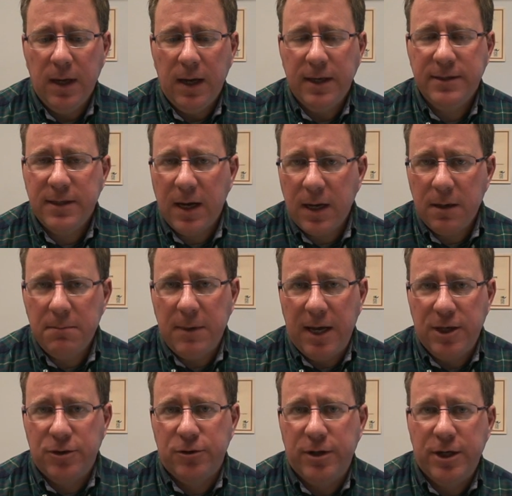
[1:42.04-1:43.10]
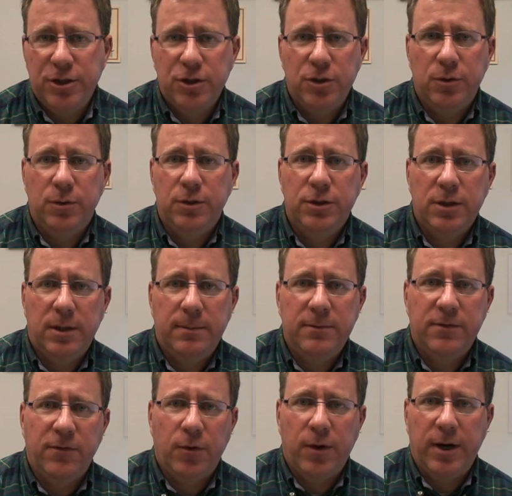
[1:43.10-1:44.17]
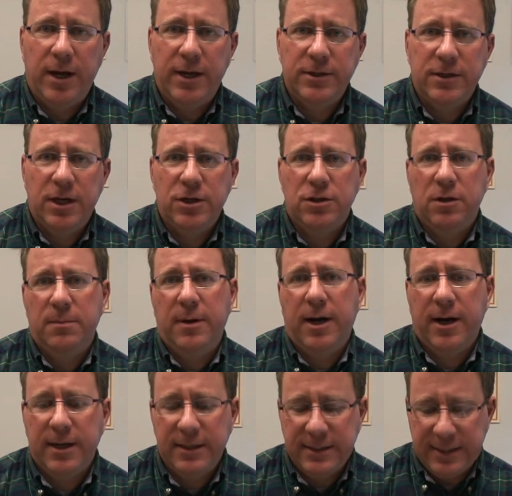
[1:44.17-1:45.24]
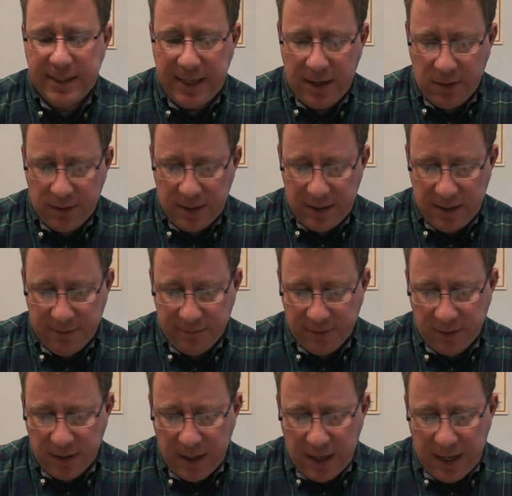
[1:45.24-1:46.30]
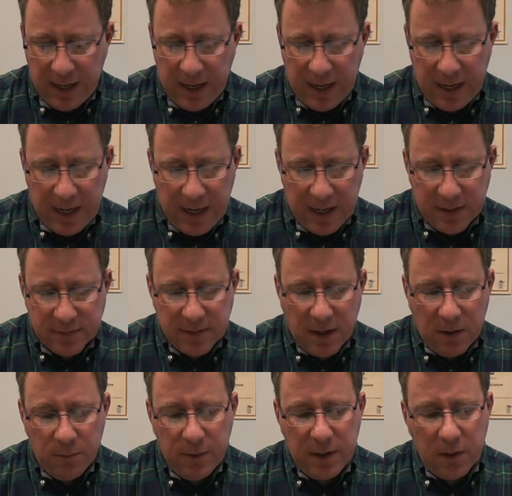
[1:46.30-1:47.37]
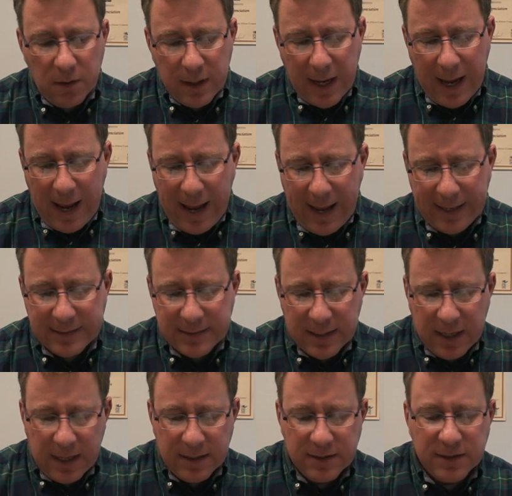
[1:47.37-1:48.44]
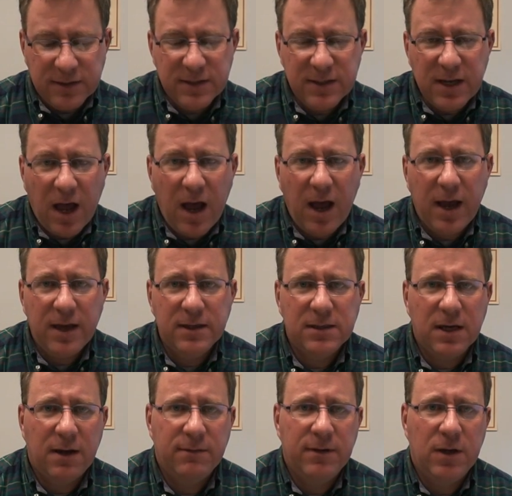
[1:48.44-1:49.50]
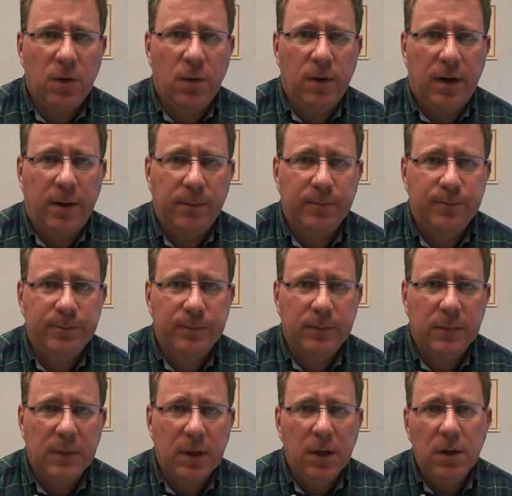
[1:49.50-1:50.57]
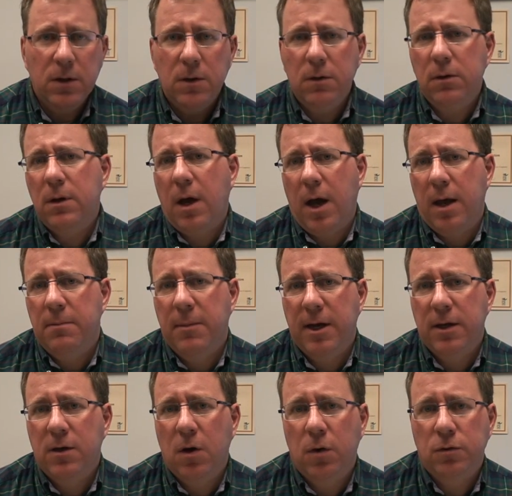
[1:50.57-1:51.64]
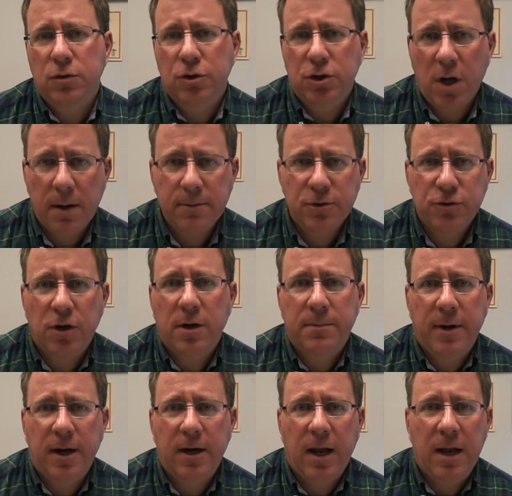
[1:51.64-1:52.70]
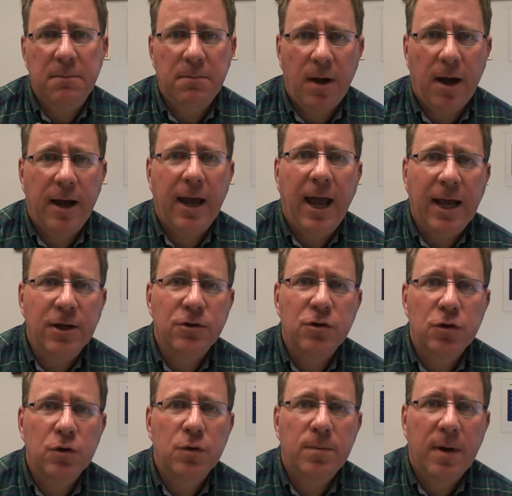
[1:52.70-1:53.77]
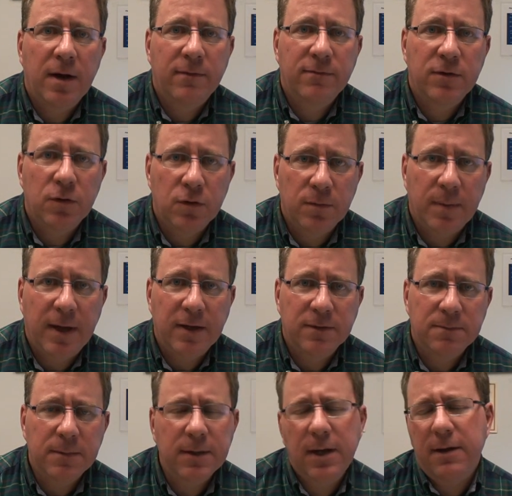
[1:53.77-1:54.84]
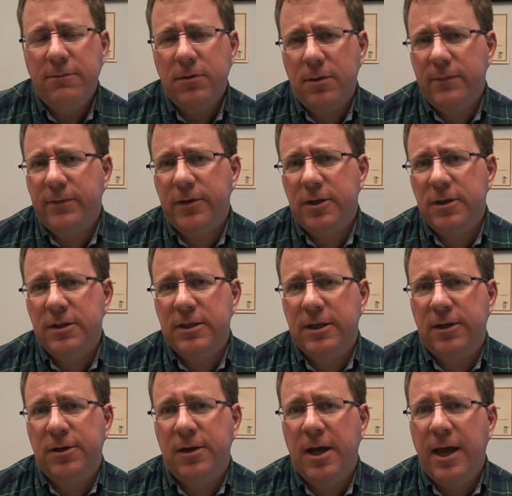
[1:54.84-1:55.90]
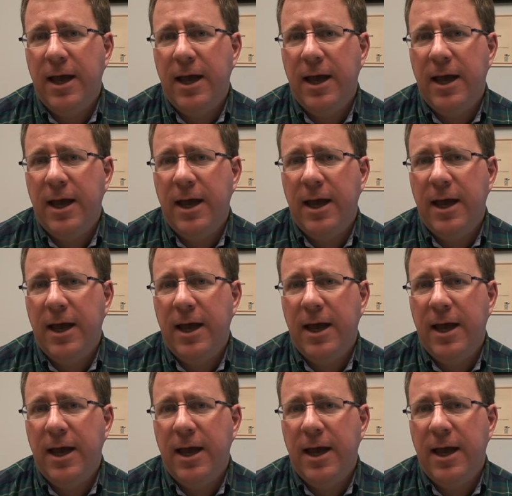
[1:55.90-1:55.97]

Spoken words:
A second major issue in terms of organizational markets and how they differ is we look at the size of the order. You and I might go to Shoppers Drug Mart and buy a tube of toothpaste, but have you ever considered